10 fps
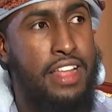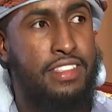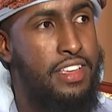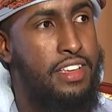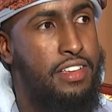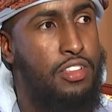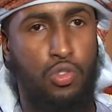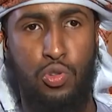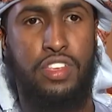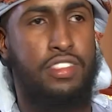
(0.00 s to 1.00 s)
That's it.
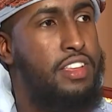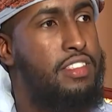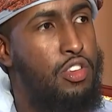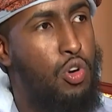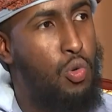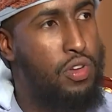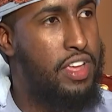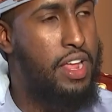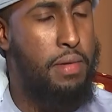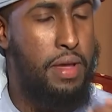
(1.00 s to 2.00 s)
Do these things and you're
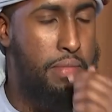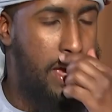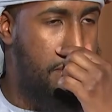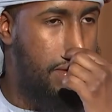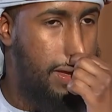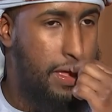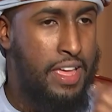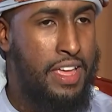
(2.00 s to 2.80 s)
always going to be happy.